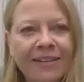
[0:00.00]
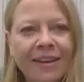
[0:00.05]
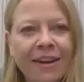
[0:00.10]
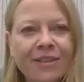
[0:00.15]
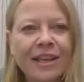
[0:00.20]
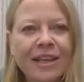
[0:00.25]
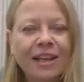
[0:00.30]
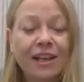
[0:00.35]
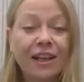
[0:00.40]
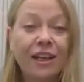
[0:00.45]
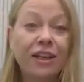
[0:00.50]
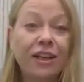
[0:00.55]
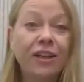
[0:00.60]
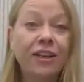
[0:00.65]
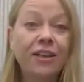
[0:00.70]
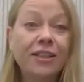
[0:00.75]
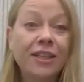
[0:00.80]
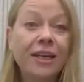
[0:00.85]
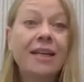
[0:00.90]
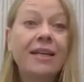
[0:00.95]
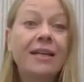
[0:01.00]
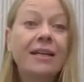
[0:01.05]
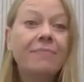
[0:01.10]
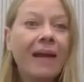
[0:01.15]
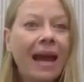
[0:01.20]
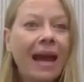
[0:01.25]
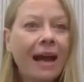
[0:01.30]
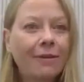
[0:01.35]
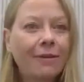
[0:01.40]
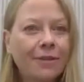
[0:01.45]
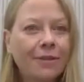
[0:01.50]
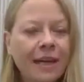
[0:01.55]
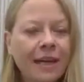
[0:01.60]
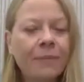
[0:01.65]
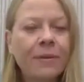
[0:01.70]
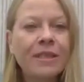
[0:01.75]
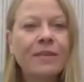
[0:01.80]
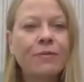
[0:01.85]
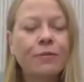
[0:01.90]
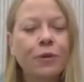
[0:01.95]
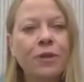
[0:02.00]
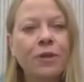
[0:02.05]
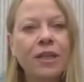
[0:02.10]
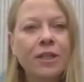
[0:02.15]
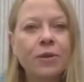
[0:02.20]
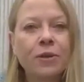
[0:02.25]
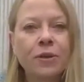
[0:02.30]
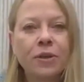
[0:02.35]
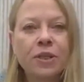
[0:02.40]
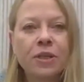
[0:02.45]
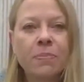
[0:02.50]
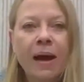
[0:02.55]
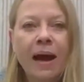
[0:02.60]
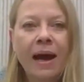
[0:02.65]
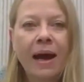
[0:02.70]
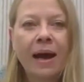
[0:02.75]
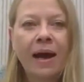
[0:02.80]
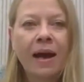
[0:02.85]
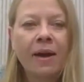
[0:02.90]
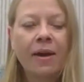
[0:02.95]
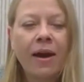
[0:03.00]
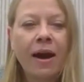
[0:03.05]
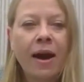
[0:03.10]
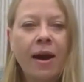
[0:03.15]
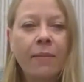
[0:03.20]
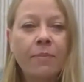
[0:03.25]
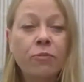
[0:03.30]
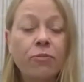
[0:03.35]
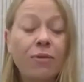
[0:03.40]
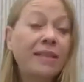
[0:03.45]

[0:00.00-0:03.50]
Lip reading: Those include housing, which I've already talked about.